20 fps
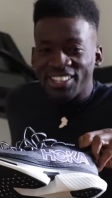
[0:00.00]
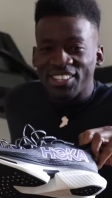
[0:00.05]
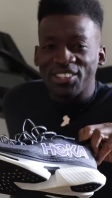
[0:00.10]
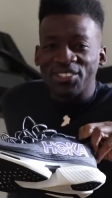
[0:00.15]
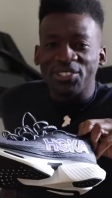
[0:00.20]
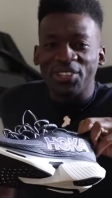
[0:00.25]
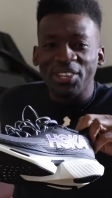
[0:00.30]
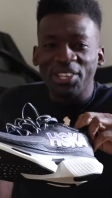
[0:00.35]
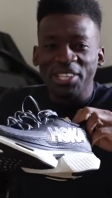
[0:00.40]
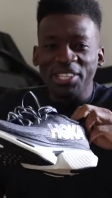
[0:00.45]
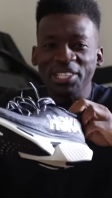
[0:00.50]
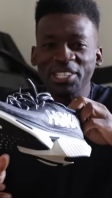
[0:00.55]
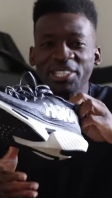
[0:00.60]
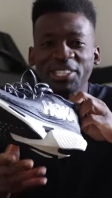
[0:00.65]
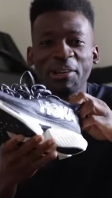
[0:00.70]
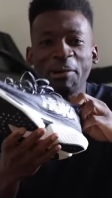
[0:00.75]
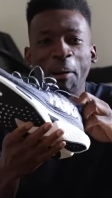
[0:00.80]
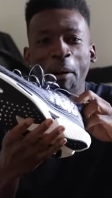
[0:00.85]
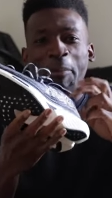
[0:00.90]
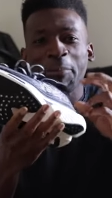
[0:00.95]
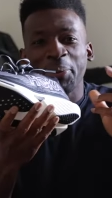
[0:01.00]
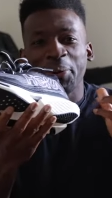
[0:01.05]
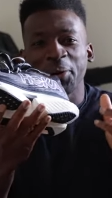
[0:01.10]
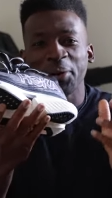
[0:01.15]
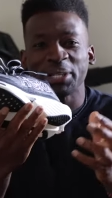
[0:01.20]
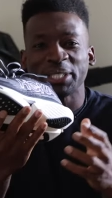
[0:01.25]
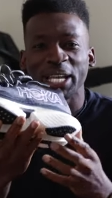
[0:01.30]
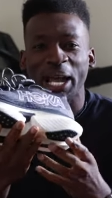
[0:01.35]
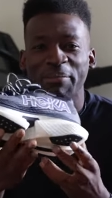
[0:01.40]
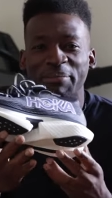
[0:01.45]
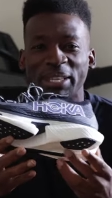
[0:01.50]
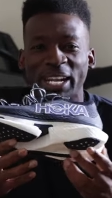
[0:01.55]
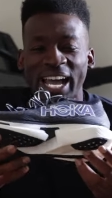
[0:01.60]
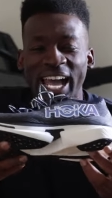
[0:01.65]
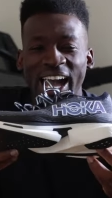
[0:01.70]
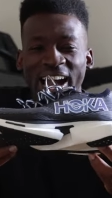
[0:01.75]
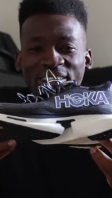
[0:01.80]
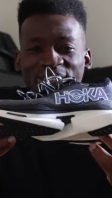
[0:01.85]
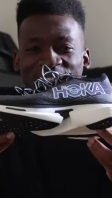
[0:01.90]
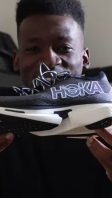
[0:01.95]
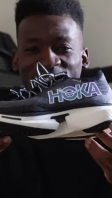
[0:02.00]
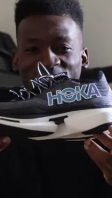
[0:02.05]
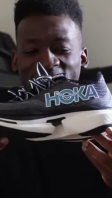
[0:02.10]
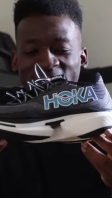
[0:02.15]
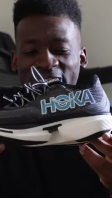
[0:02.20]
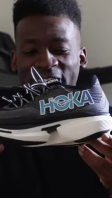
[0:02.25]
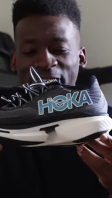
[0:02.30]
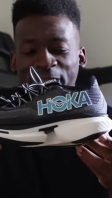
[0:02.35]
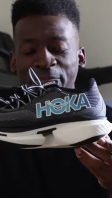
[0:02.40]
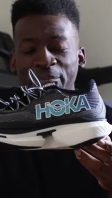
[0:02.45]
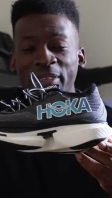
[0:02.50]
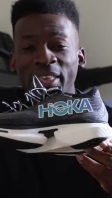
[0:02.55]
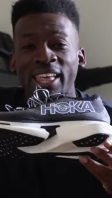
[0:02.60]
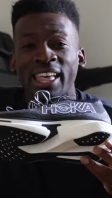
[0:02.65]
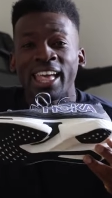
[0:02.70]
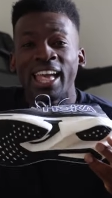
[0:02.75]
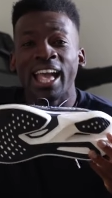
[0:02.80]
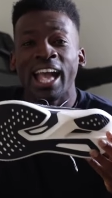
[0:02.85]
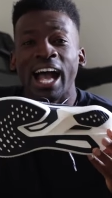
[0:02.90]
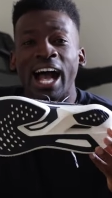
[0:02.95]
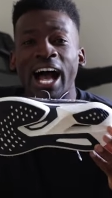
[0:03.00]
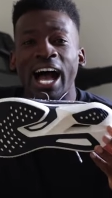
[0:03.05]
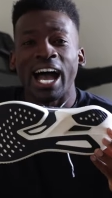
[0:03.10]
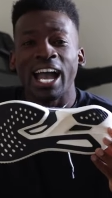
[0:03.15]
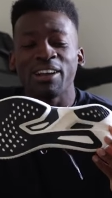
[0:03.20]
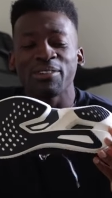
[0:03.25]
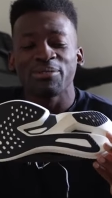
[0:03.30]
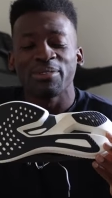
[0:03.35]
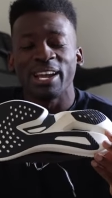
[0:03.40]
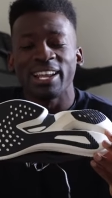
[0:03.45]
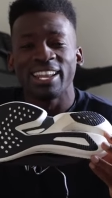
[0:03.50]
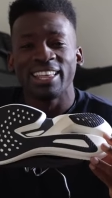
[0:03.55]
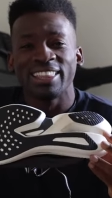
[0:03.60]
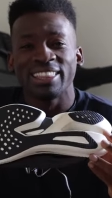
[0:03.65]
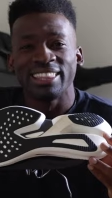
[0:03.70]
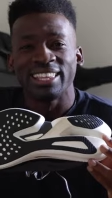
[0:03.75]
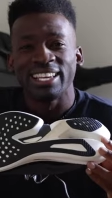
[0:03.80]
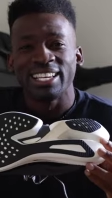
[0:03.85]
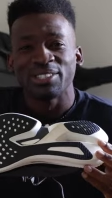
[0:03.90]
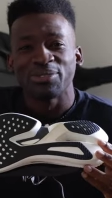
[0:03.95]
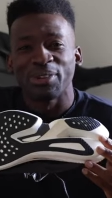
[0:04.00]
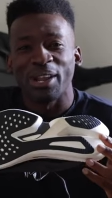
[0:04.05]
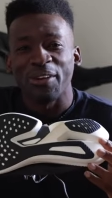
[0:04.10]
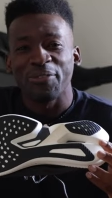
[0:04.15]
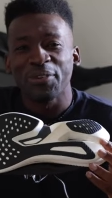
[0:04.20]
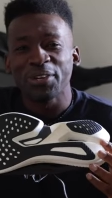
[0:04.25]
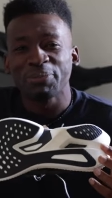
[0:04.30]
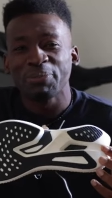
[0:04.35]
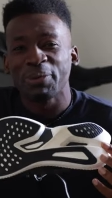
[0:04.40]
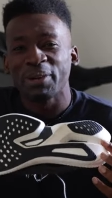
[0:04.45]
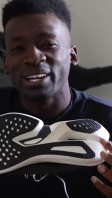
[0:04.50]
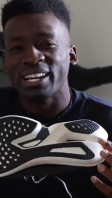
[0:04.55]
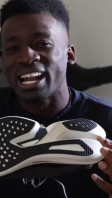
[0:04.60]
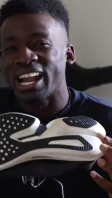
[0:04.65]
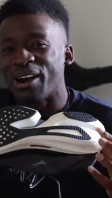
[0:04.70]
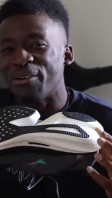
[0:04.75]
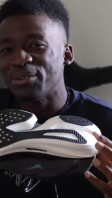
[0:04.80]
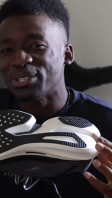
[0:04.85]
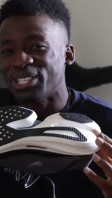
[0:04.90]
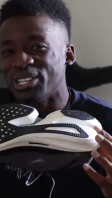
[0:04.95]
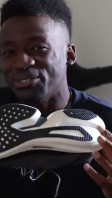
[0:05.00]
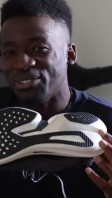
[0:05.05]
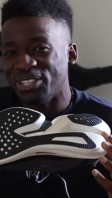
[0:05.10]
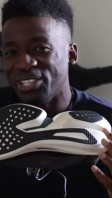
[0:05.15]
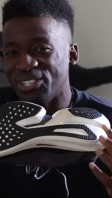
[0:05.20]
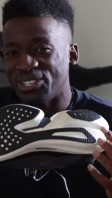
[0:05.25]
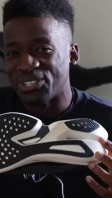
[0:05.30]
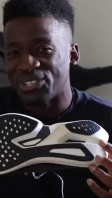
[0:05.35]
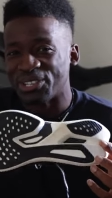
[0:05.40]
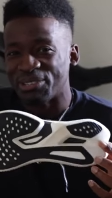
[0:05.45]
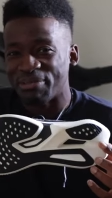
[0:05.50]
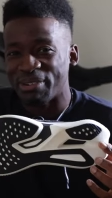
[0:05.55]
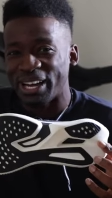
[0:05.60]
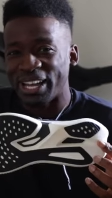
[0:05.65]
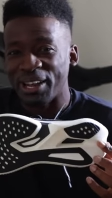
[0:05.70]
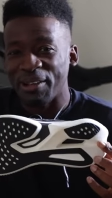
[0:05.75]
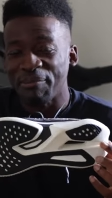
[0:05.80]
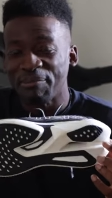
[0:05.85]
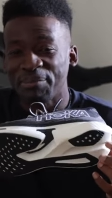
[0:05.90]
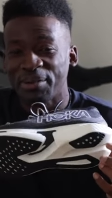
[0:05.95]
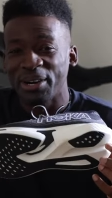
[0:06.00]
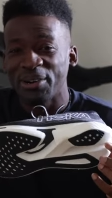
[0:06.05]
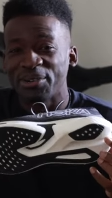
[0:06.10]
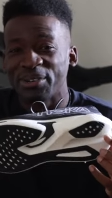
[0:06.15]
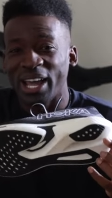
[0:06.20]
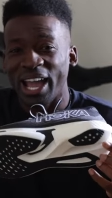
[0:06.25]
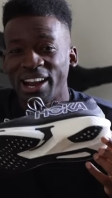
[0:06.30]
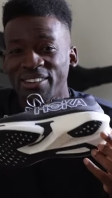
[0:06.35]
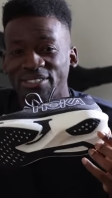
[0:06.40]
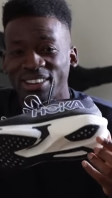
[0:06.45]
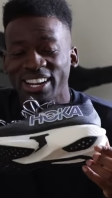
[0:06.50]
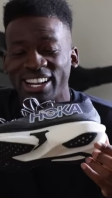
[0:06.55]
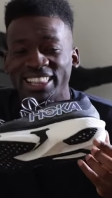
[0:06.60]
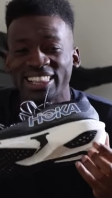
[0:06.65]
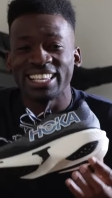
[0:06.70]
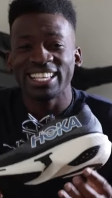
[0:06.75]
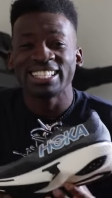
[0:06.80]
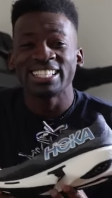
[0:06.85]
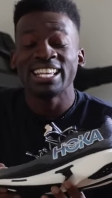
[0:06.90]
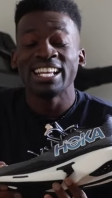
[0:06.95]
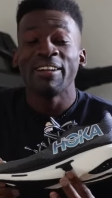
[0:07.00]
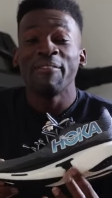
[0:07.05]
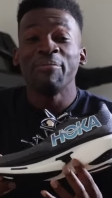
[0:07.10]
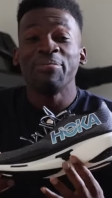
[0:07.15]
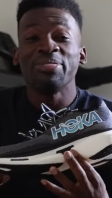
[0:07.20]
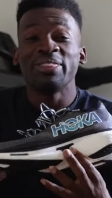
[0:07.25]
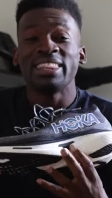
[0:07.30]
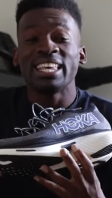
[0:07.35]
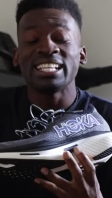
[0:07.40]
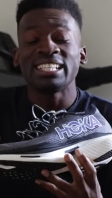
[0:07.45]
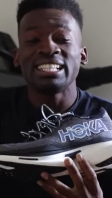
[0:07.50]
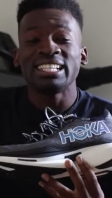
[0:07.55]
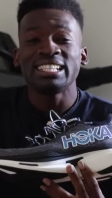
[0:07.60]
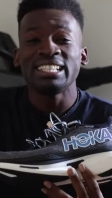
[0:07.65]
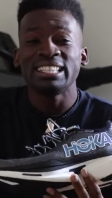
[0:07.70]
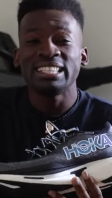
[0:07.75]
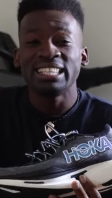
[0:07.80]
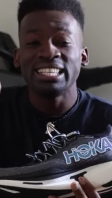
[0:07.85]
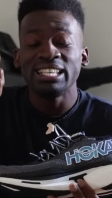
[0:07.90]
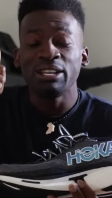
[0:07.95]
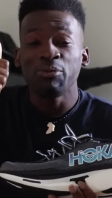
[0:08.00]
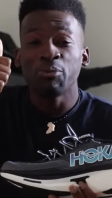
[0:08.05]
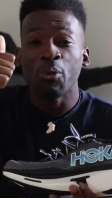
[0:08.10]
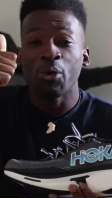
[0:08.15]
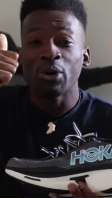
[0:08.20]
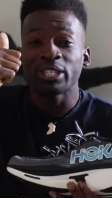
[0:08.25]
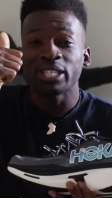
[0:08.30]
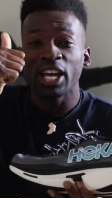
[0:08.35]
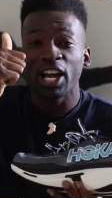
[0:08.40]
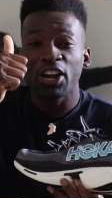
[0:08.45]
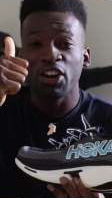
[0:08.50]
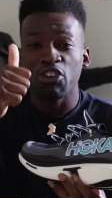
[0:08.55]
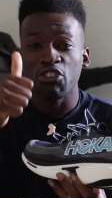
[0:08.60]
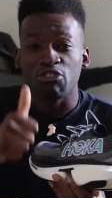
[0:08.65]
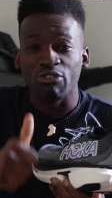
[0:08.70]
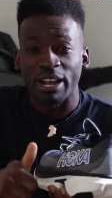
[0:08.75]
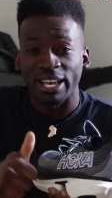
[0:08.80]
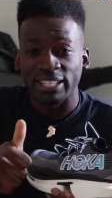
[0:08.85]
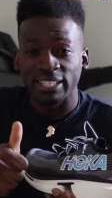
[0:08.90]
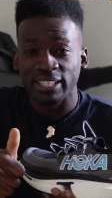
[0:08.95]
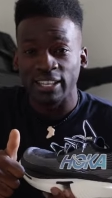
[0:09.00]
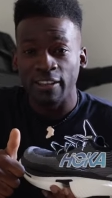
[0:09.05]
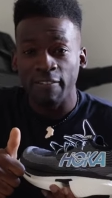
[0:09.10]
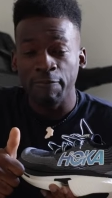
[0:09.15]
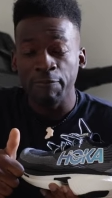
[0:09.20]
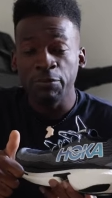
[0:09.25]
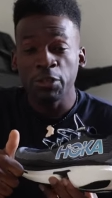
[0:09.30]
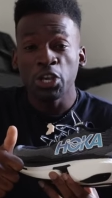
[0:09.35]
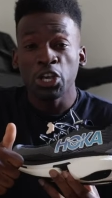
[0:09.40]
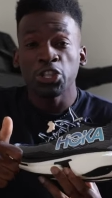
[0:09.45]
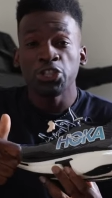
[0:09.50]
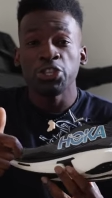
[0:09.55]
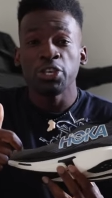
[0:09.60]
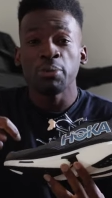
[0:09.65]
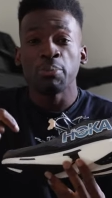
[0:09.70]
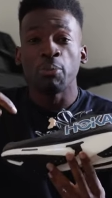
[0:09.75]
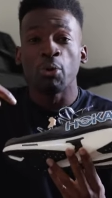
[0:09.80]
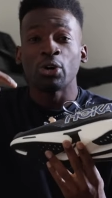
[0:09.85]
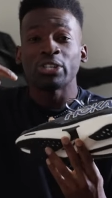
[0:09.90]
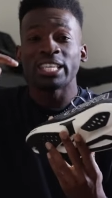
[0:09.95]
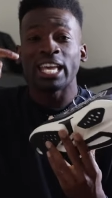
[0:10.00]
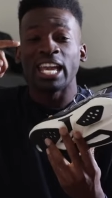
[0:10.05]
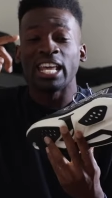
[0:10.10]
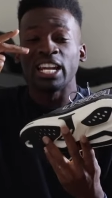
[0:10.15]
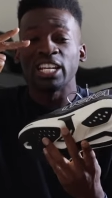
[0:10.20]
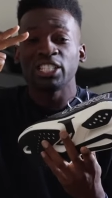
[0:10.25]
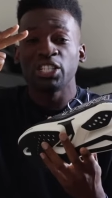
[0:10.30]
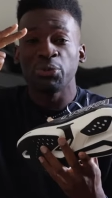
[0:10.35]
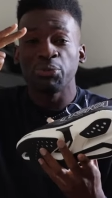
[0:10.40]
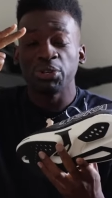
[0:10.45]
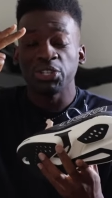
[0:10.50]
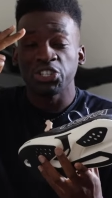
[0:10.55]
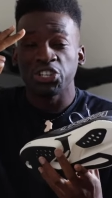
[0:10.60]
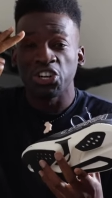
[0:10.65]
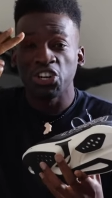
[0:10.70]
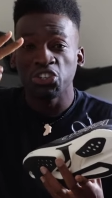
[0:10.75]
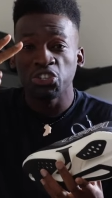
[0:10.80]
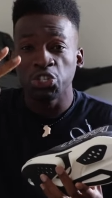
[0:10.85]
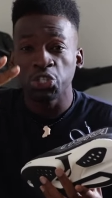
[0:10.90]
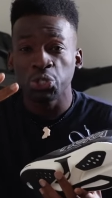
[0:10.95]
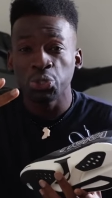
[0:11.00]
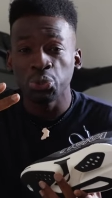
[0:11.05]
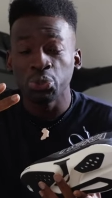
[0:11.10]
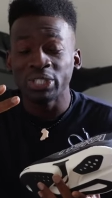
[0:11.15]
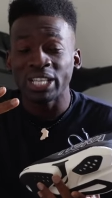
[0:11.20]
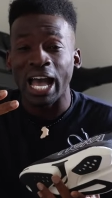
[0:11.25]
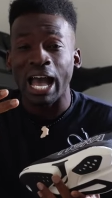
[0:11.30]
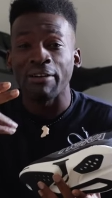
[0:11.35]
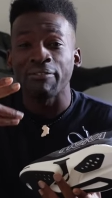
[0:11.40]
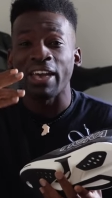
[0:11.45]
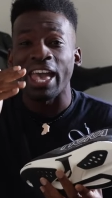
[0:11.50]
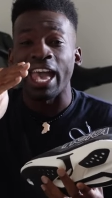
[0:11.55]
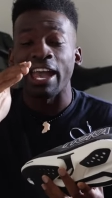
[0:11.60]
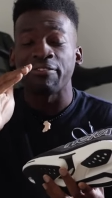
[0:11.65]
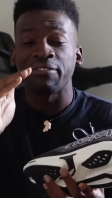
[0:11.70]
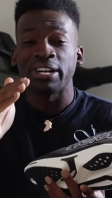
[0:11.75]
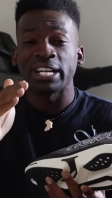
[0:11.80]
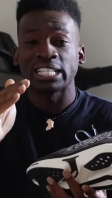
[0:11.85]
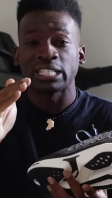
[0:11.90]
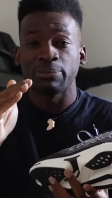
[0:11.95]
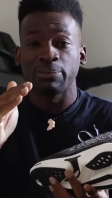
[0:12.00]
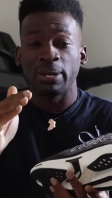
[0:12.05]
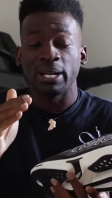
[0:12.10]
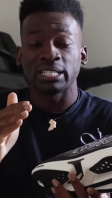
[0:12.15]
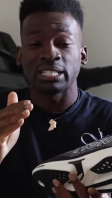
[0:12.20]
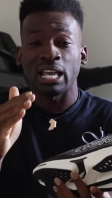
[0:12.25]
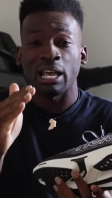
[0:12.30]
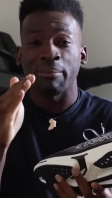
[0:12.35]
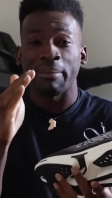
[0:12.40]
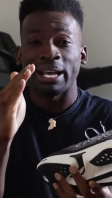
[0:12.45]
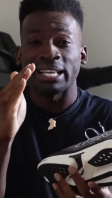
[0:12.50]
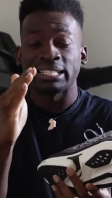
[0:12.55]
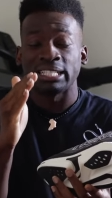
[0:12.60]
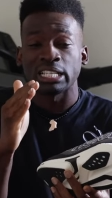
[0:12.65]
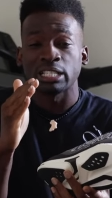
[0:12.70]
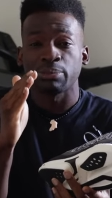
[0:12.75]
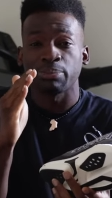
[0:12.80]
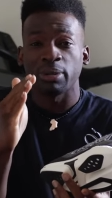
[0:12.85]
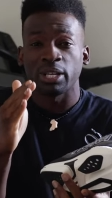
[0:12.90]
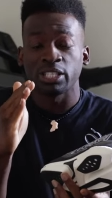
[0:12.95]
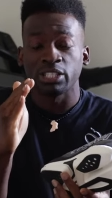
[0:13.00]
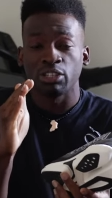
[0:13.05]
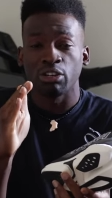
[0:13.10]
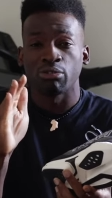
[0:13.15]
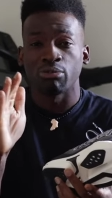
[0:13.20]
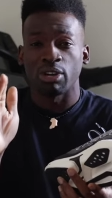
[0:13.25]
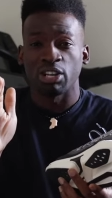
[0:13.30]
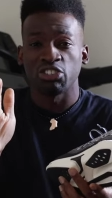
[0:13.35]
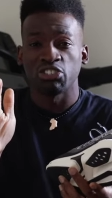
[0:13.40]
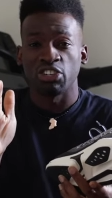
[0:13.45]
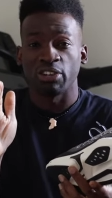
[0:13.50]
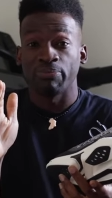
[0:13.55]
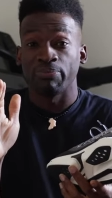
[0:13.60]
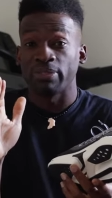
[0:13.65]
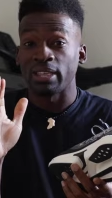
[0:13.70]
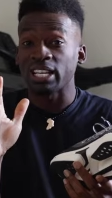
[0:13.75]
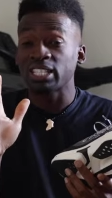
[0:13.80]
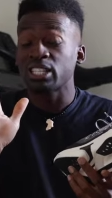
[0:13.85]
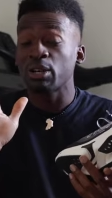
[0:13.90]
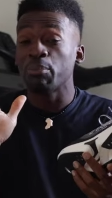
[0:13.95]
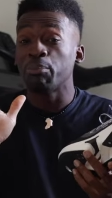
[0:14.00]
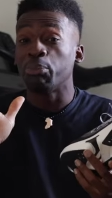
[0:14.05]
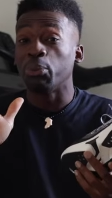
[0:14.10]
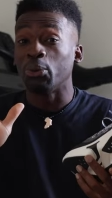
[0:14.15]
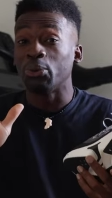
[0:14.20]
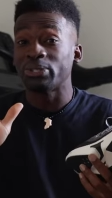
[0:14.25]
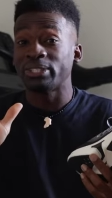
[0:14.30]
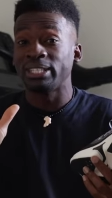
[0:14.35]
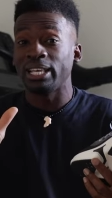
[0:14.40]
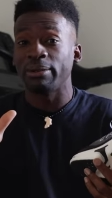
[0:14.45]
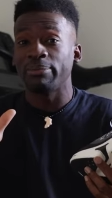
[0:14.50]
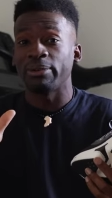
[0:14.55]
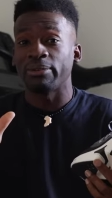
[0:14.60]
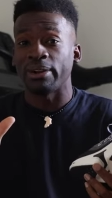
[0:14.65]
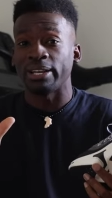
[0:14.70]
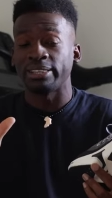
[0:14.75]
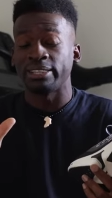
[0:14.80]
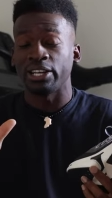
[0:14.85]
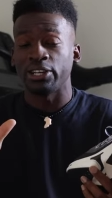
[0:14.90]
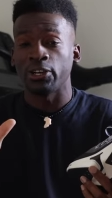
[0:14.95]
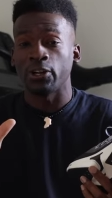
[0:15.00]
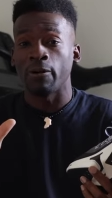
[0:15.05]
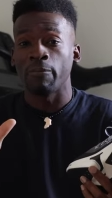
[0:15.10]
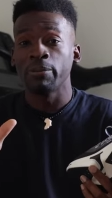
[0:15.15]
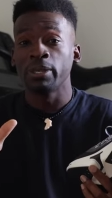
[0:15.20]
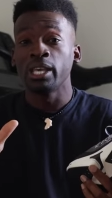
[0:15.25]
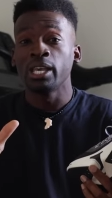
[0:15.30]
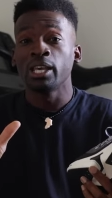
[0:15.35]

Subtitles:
So this is a prototype that I have over here. I ran in these. When I first put it on, I wasn't really sure about it, but when I ran in these, this is the most aggressive, the most energy return shoes I've ever experienced in my 6+ year run streak. That's a bold statement right there, y'all.